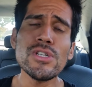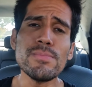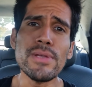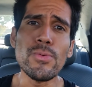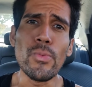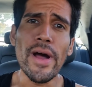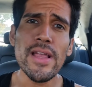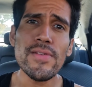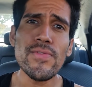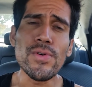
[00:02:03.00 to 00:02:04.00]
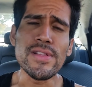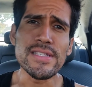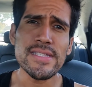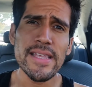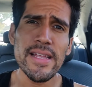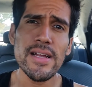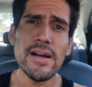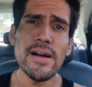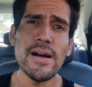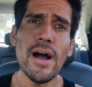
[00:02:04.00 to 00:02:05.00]
to be right for the sake
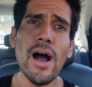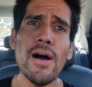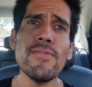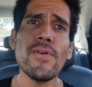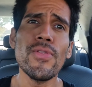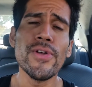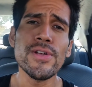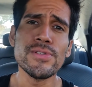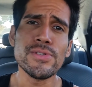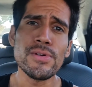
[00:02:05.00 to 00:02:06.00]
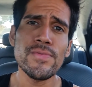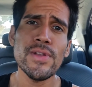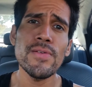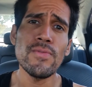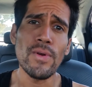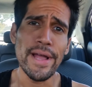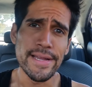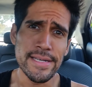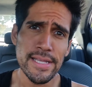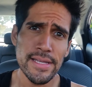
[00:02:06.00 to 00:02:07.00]
of the conservative right,